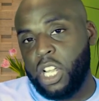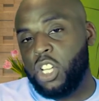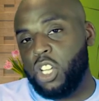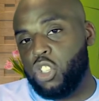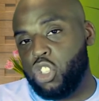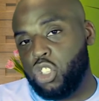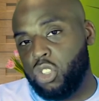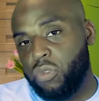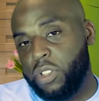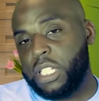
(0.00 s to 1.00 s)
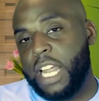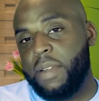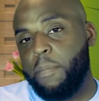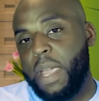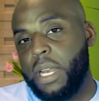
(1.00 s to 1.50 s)
the insurance and the
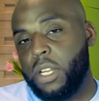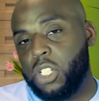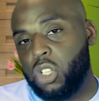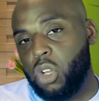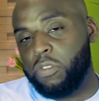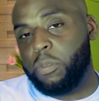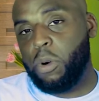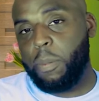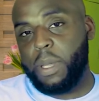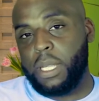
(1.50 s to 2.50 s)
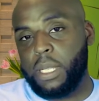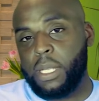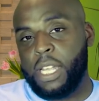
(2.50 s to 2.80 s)
maintenance of the property,